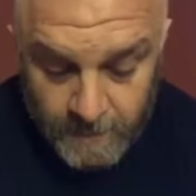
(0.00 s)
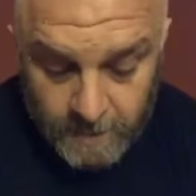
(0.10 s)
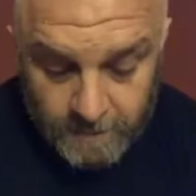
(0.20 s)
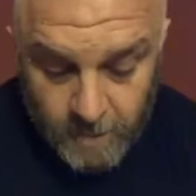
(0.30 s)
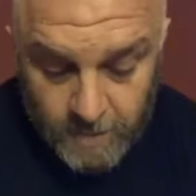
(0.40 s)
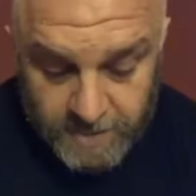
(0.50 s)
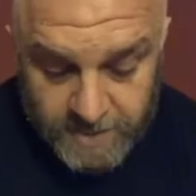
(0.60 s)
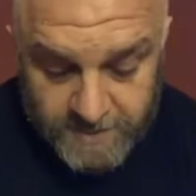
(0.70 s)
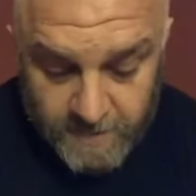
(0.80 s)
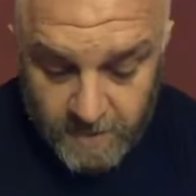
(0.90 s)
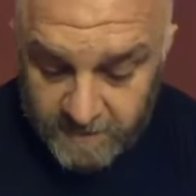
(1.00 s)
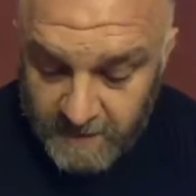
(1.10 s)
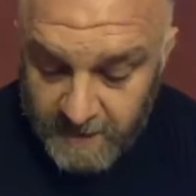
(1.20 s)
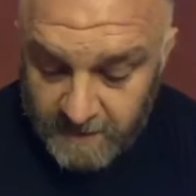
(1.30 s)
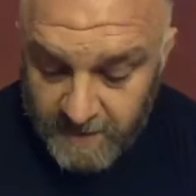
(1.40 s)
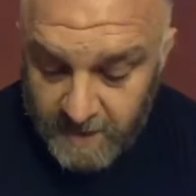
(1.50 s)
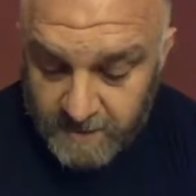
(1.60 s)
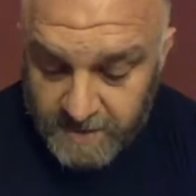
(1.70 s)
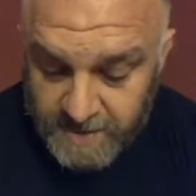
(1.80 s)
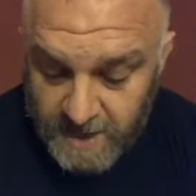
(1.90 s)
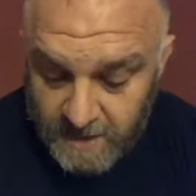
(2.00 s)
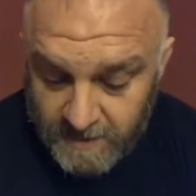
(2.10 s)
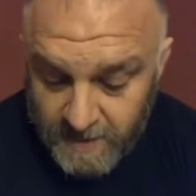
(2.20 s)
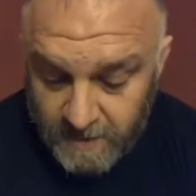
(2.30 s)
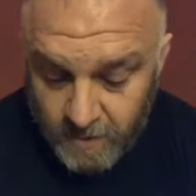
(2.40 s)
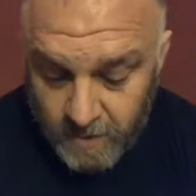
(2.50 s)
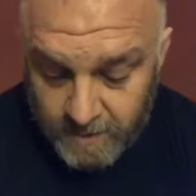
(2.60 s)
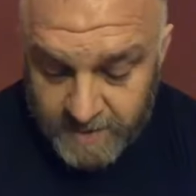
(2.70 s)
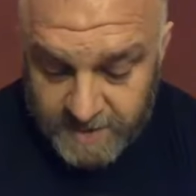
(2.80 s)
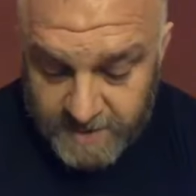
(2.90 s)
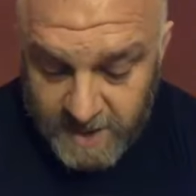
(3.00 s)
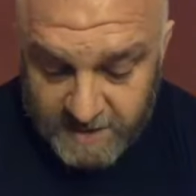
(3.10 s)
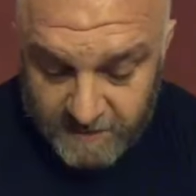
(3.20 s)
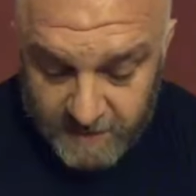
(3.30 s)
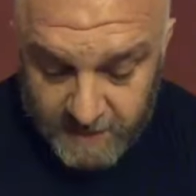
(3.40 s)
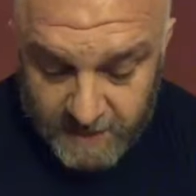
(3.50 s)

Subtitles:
They're more than just motivated. They understand that in order to be successful,